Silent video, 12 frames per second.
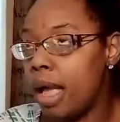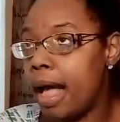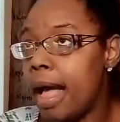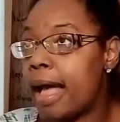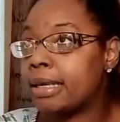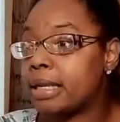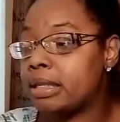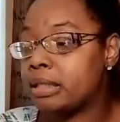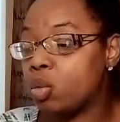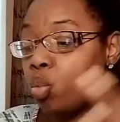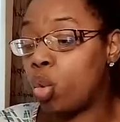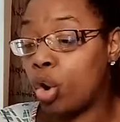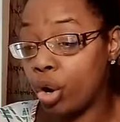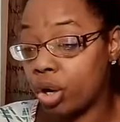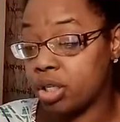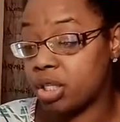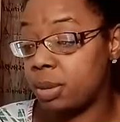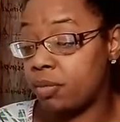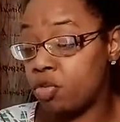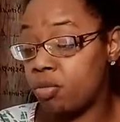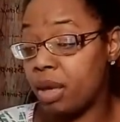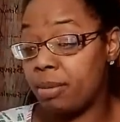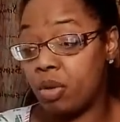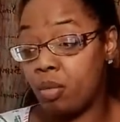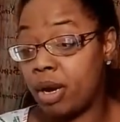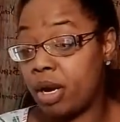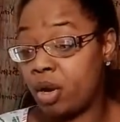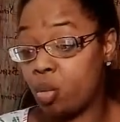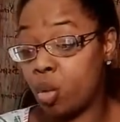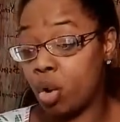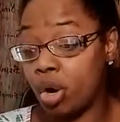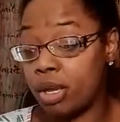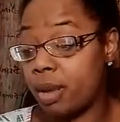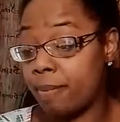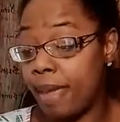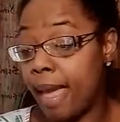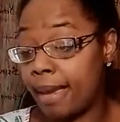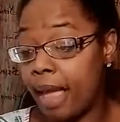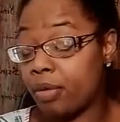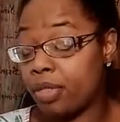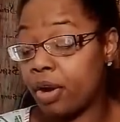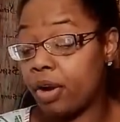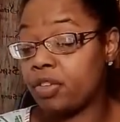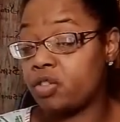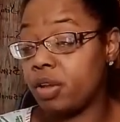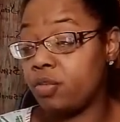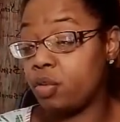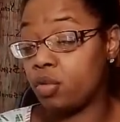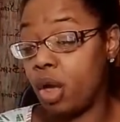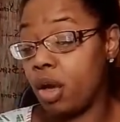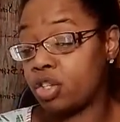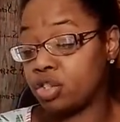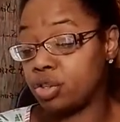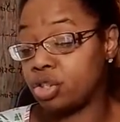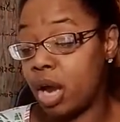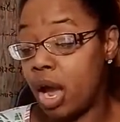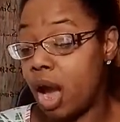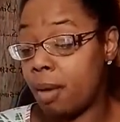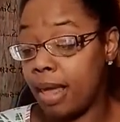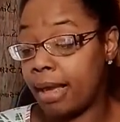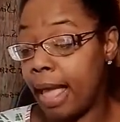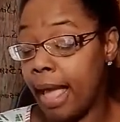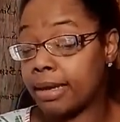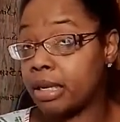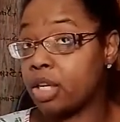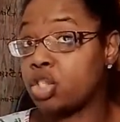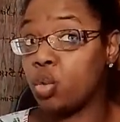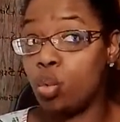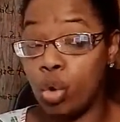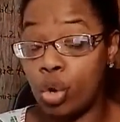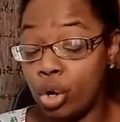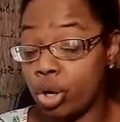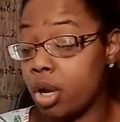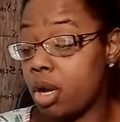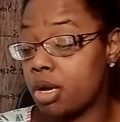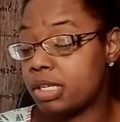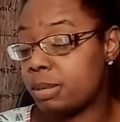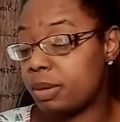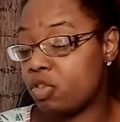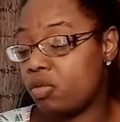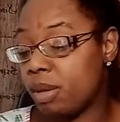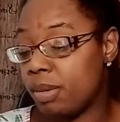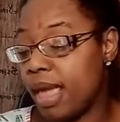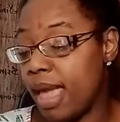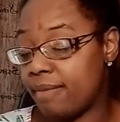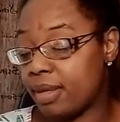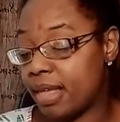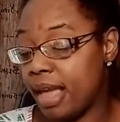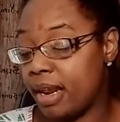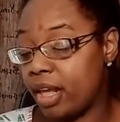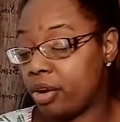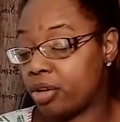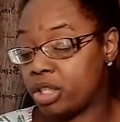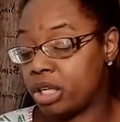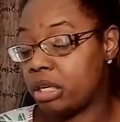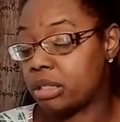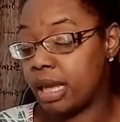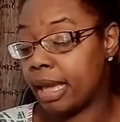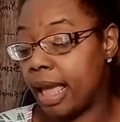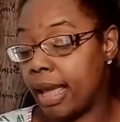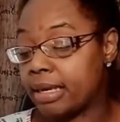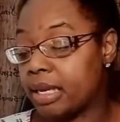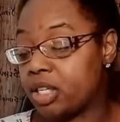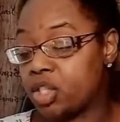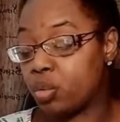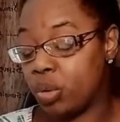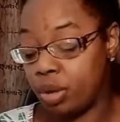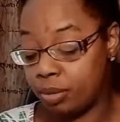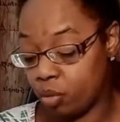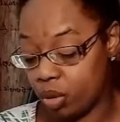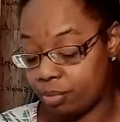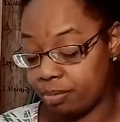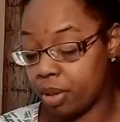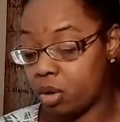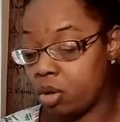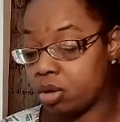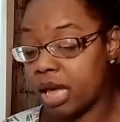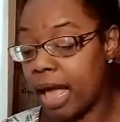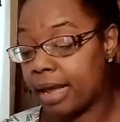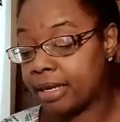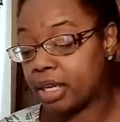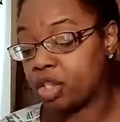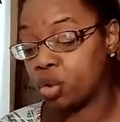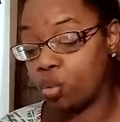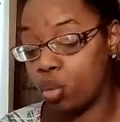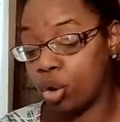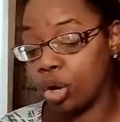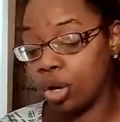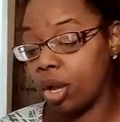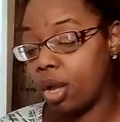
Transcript: I need to work. Some of you may be ready to work, get back out there if you lost your job. Like, I need to work. Some of you may be having that energies. Like, I need to rebuild. I need to work.